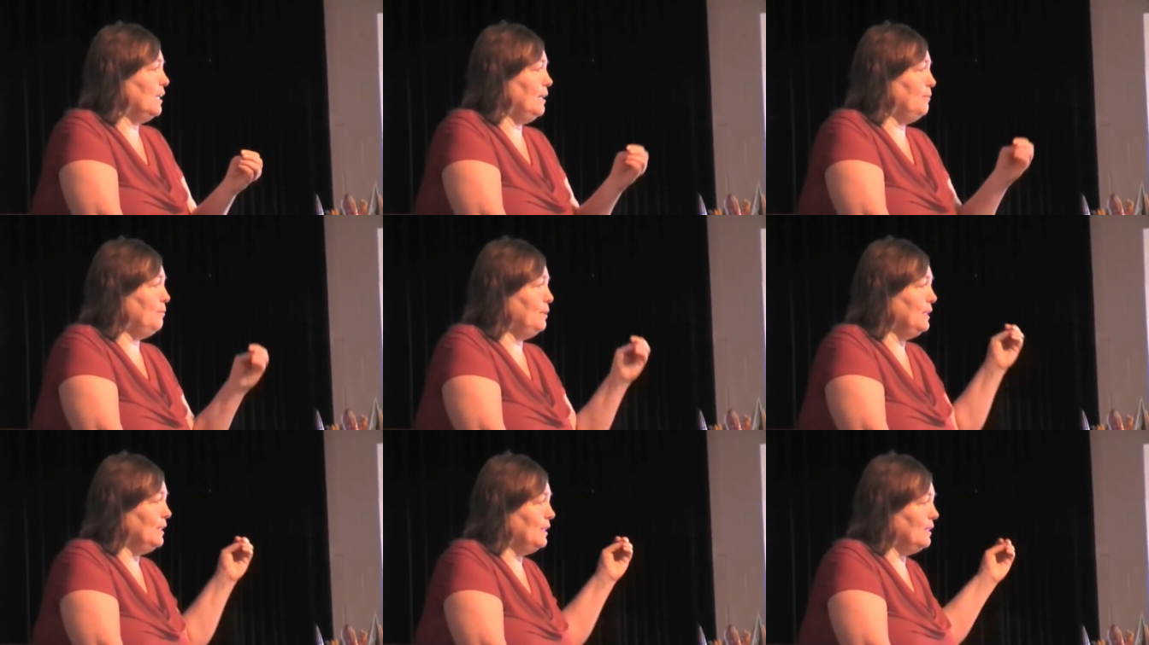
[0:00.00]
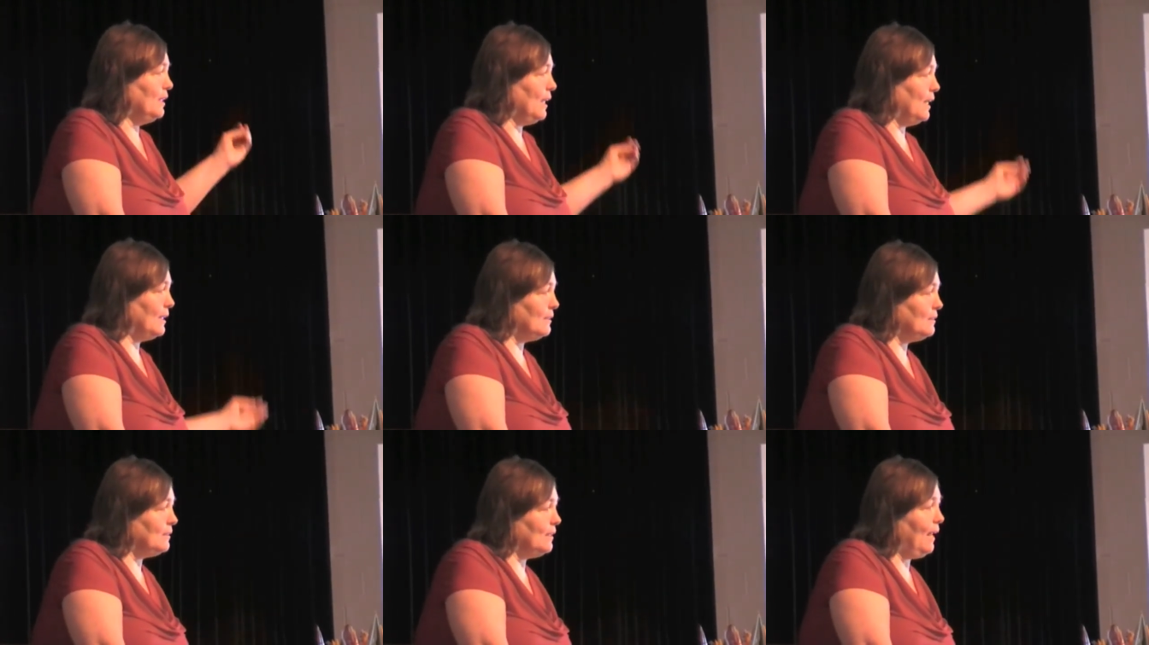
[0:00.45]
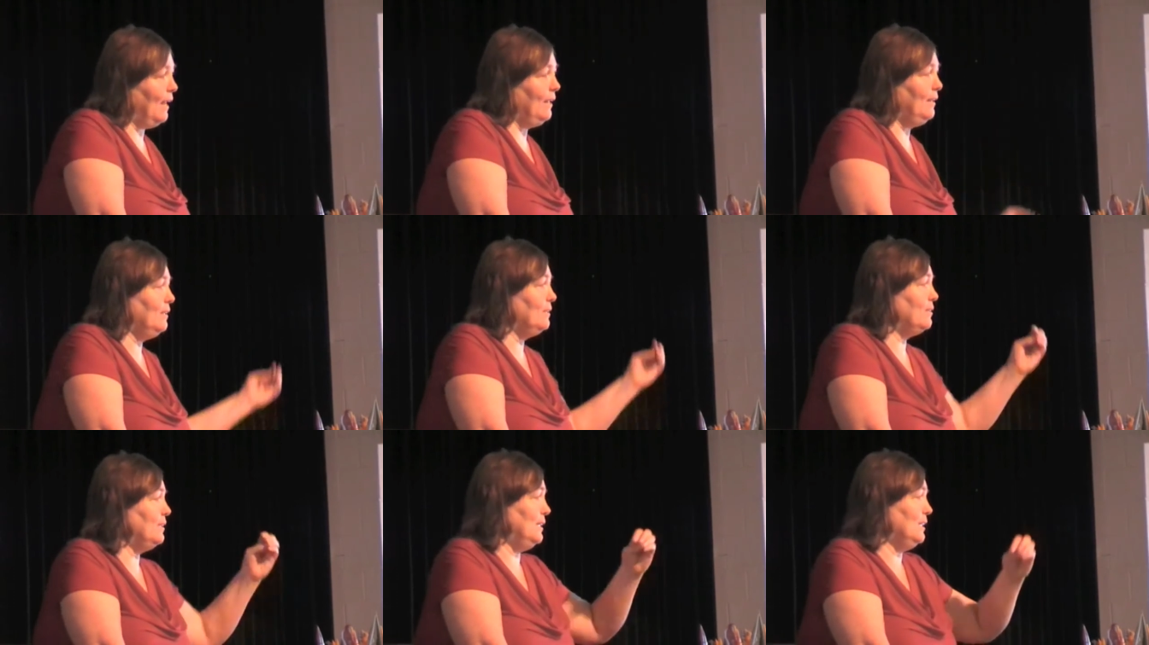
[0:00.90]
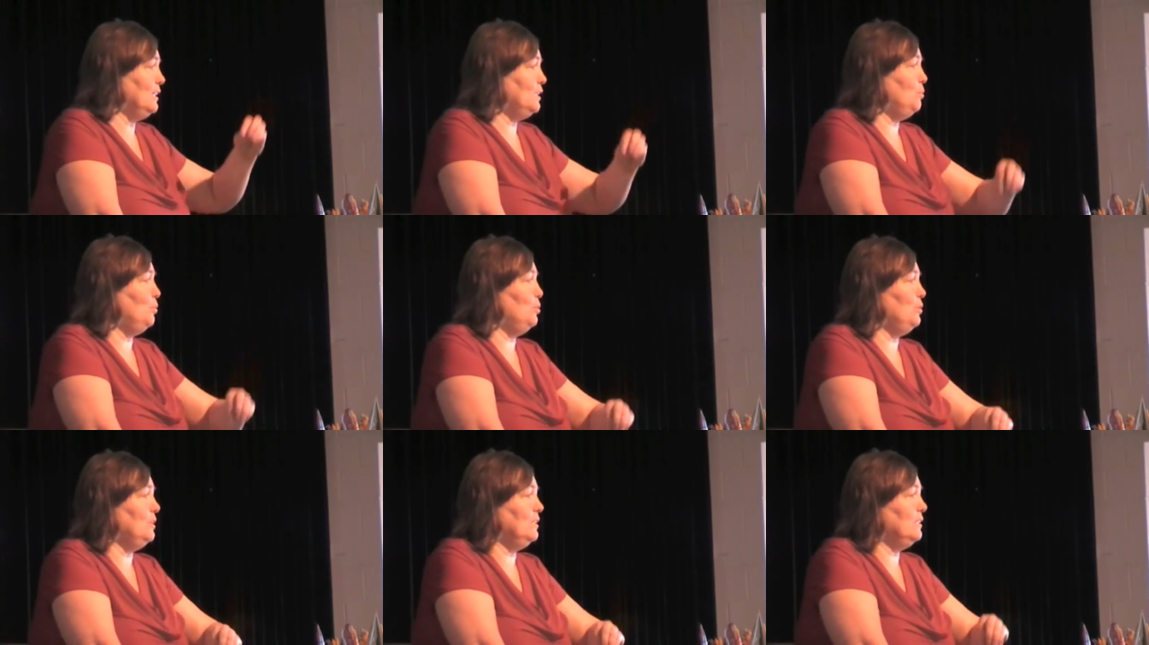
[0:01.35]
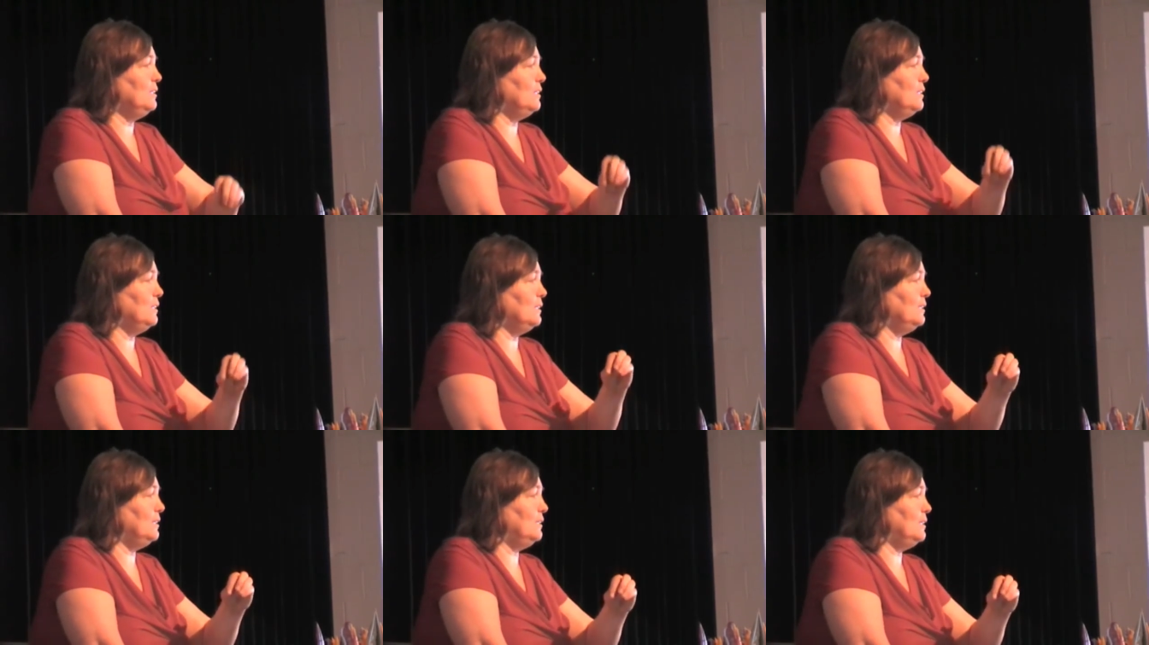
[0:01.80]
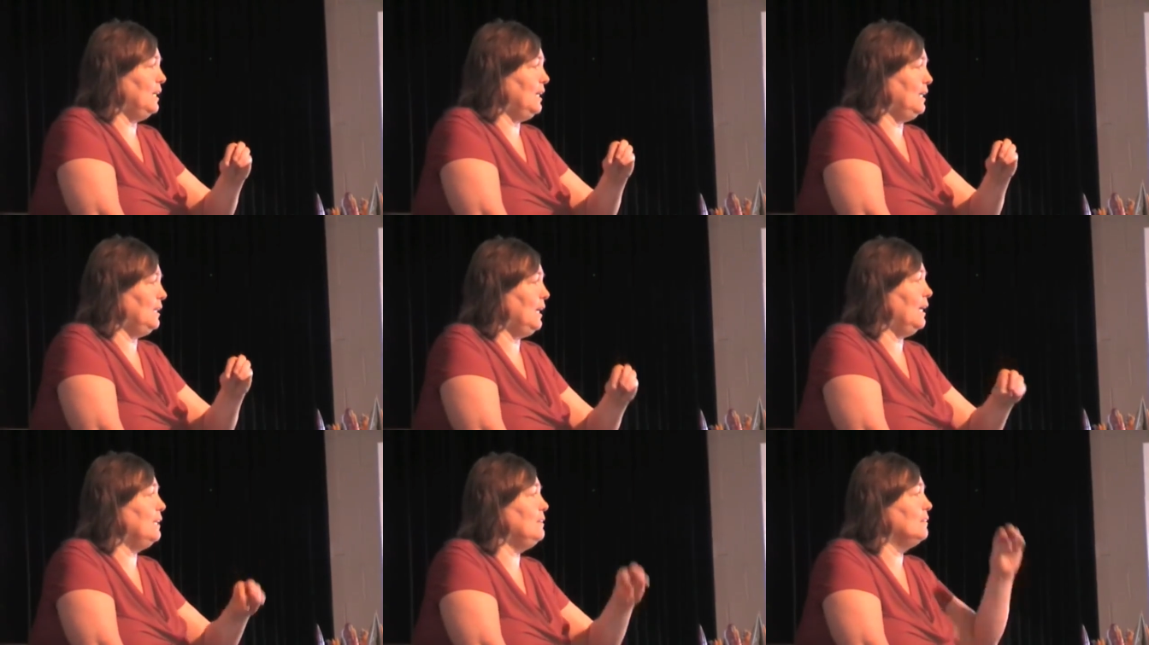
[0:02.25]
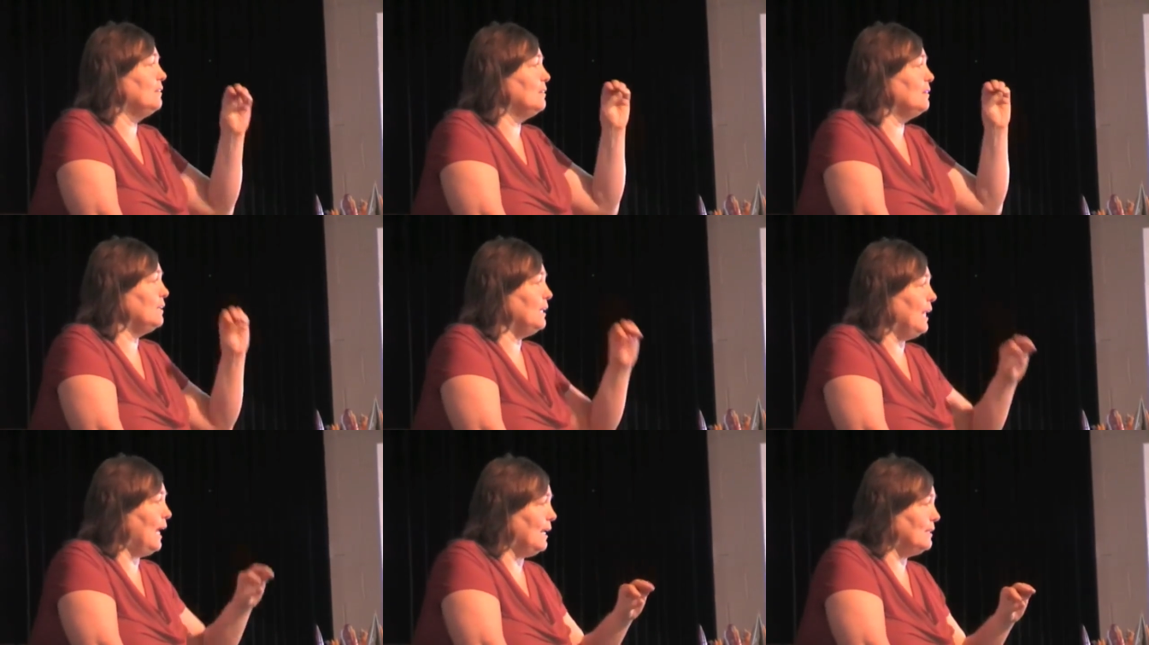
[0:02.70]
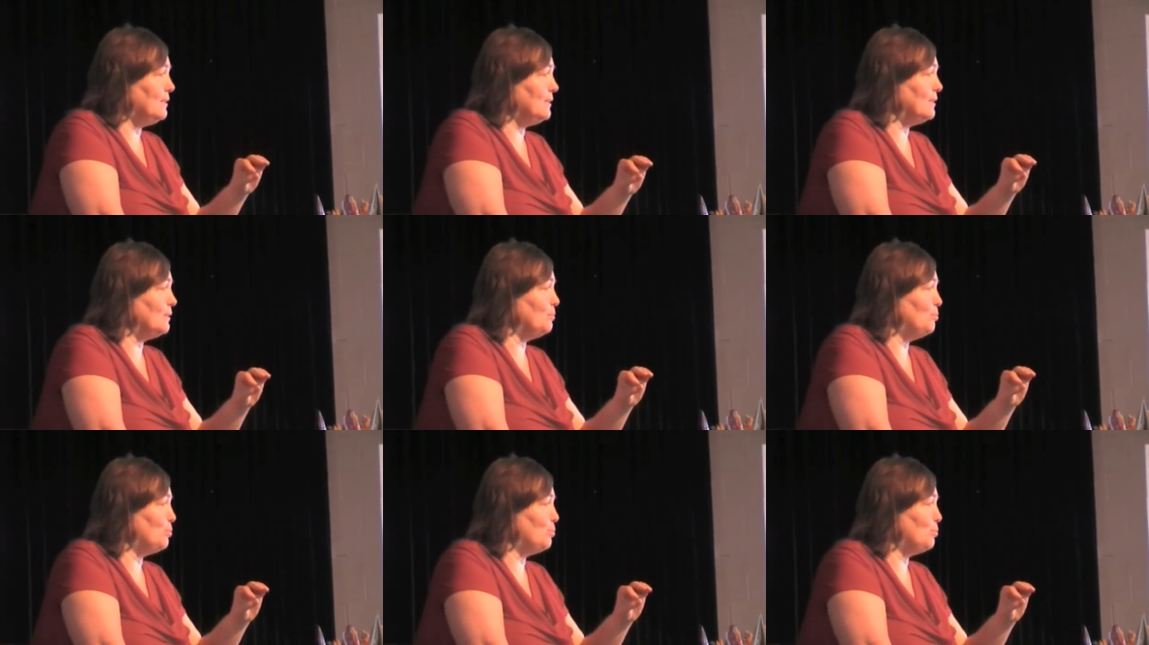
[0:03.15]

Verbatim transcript: when they added green smoothies, they had less